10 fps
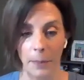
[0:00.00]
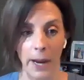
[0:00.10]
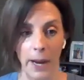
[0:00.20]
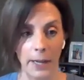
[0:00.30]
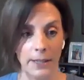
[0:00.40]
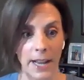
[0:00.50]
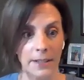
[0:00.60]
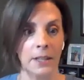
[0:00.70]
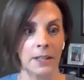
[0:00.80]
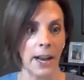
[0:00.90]
a
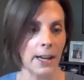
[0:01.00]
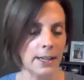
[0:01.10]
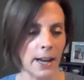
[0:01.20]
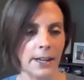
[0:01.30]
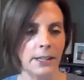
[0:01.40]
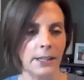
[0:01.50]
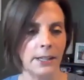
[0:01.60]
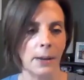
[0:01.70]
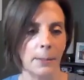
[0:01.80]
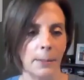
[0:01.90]
designated
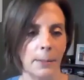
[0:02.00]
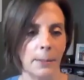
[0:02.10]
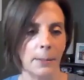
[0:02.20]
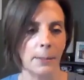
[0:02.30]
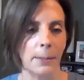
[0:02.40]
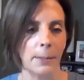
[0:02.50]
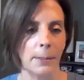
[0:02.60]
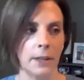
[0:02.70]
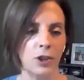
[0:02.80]
nighttime economy office.